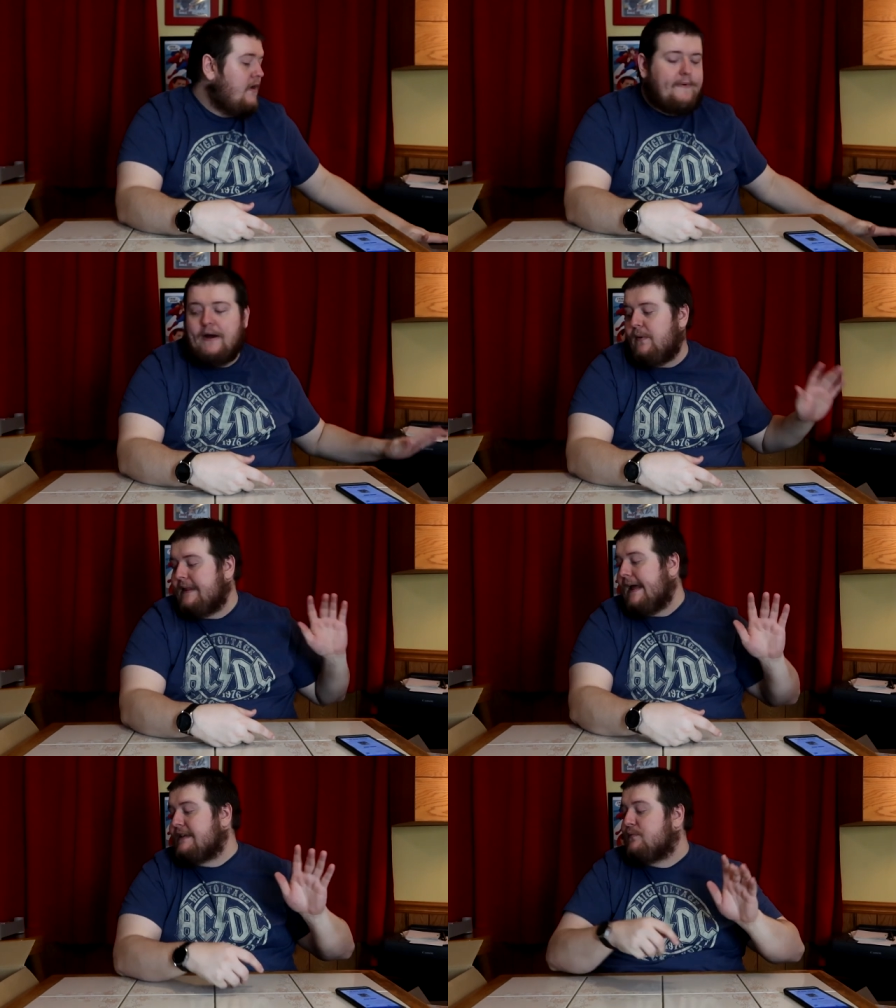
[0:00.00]
We got
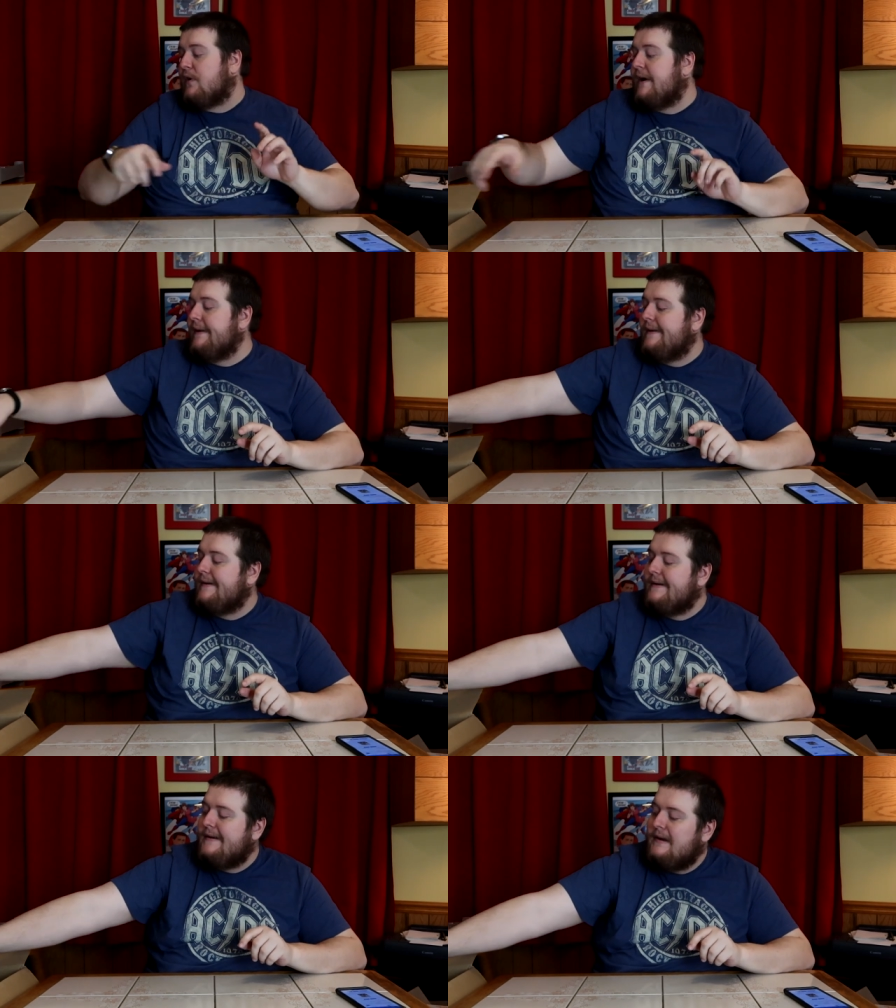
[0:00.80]
one last one.
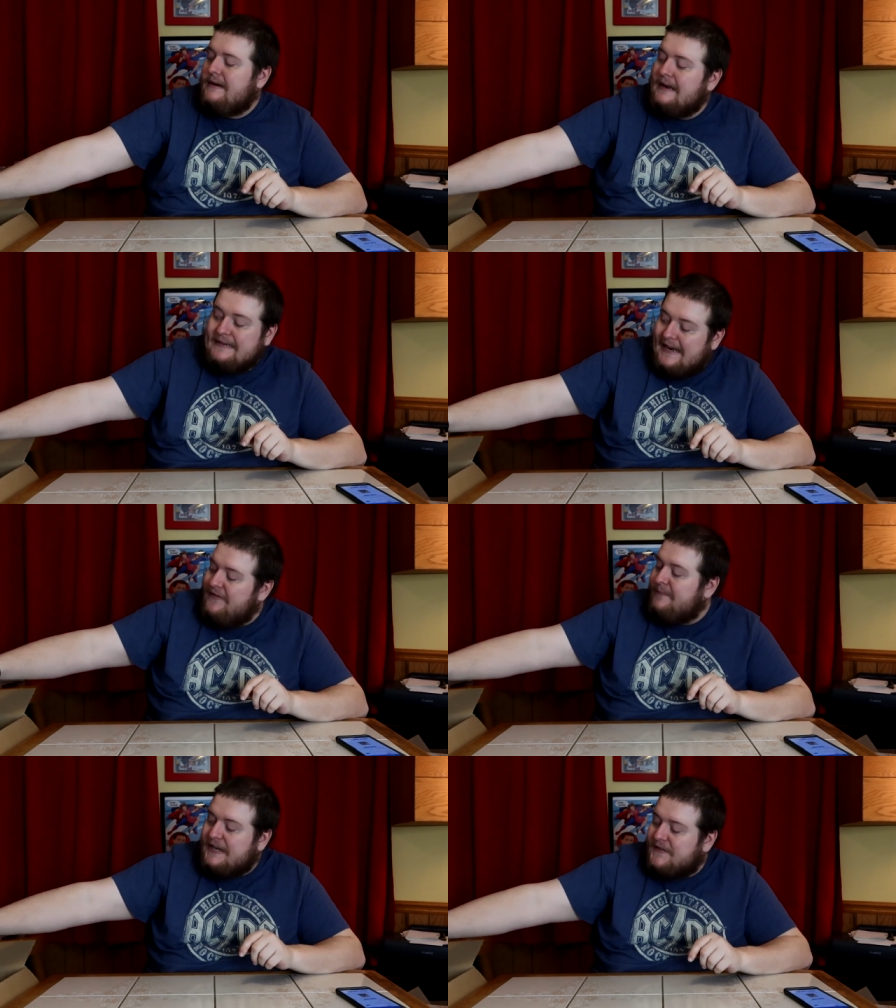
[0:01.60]
Did I save
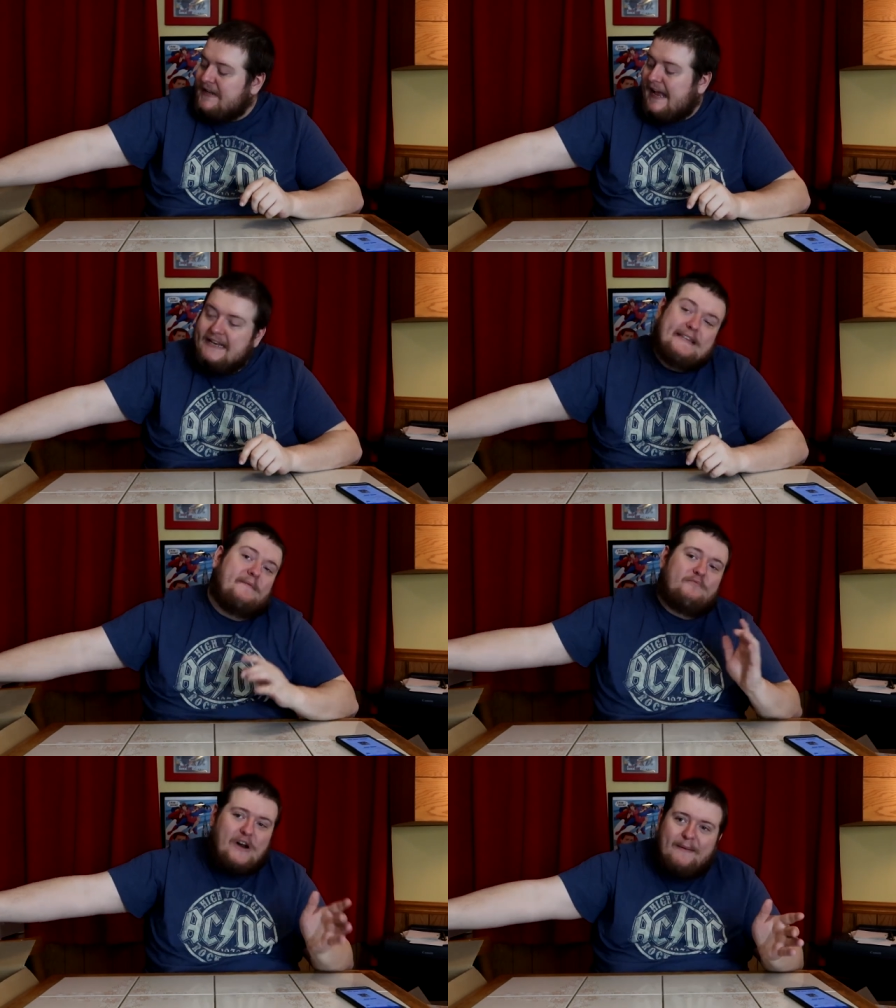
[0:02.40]
the best for last?
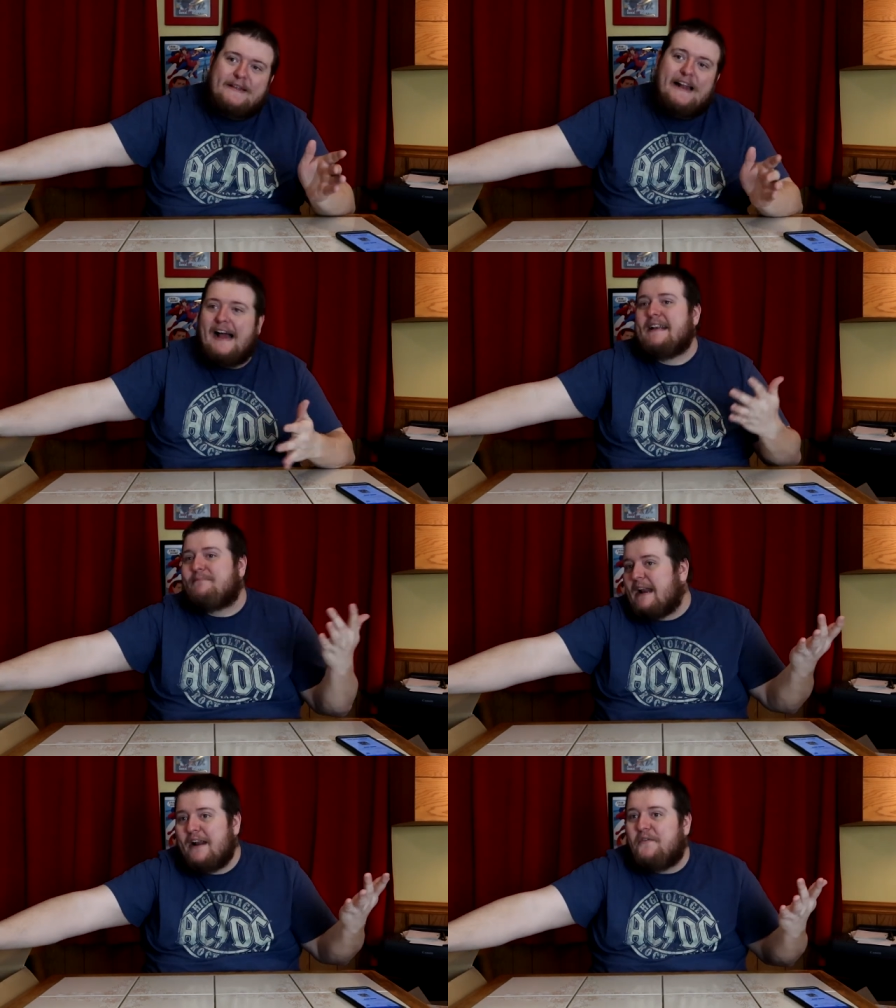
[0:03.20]
Probably not,
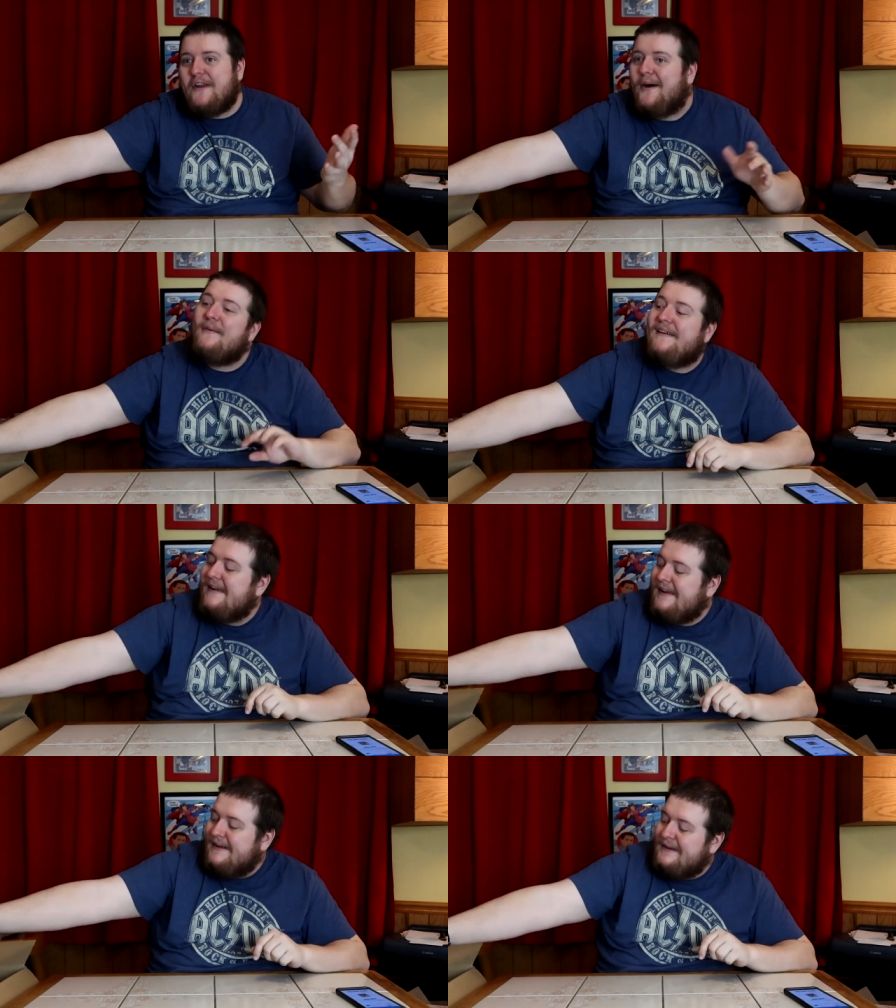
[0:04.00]
but I don't know.
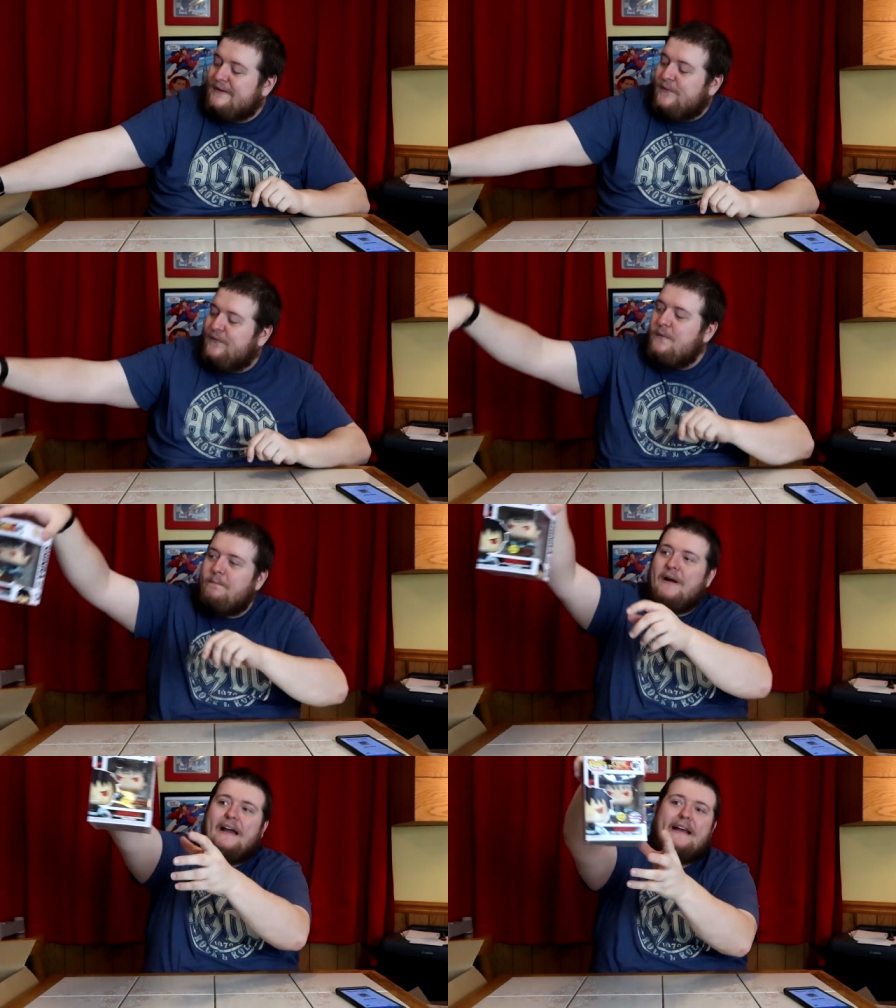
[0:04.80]
Whoop.